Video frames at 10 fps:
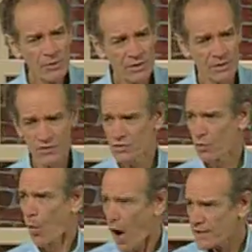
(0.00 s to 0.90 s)
pyramids?
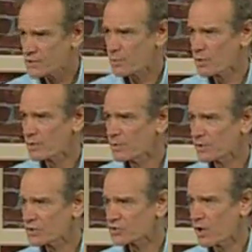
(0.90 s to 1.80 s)
Why does pyramid
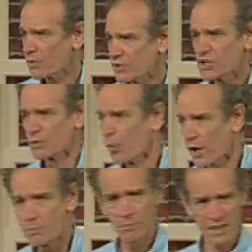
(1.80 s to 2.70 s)
building start with Egypt? Why
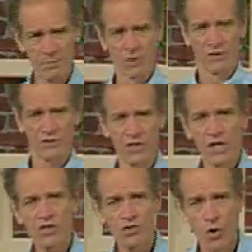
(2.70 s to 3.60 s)
do big buildings
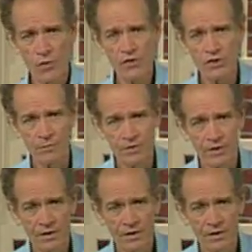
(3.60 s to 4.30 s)
start with Egypt?